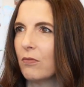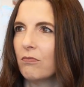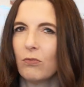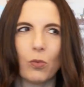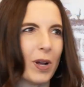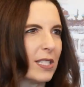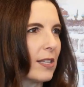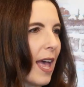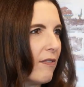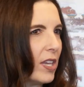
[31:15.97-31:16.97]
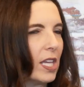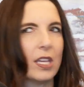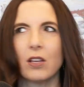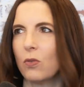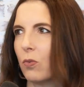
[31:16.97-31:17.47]
what's
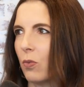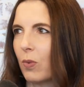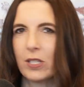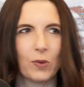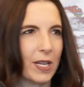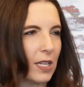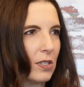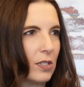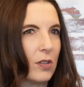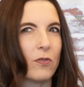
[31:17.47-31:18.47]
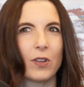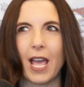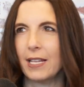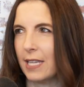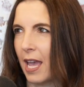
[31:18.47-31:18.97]
heavy and what do I need to do for
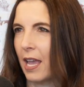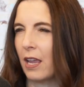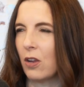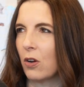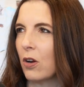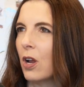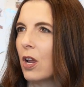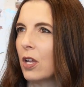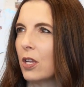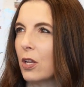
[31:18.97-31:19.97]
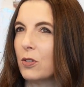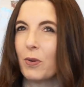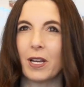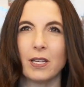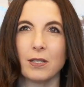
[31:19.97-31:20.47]
that day? Or, do
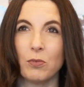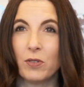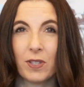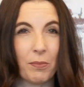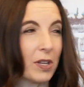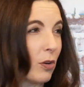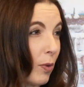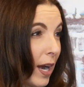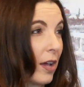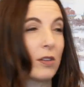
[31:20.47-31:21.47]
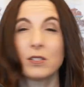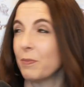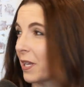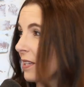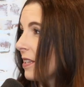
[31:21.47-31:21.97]
I need to move something around
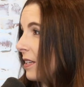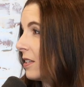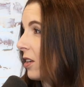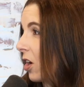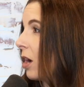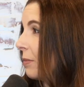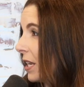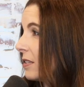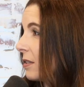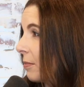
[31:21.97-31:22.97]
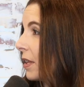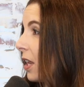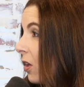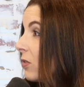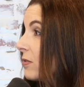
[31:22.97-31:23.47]
because I need to accommodate something
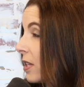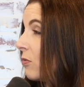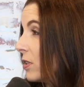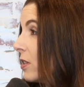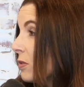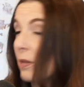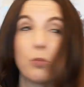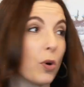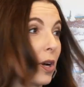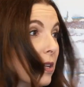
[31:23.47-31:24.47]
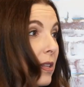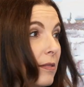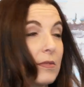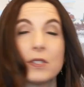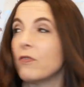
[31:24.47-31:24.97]
else that is important
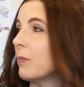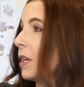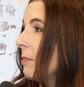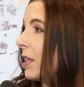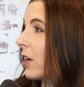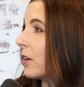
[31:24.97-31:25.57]
for me to be there?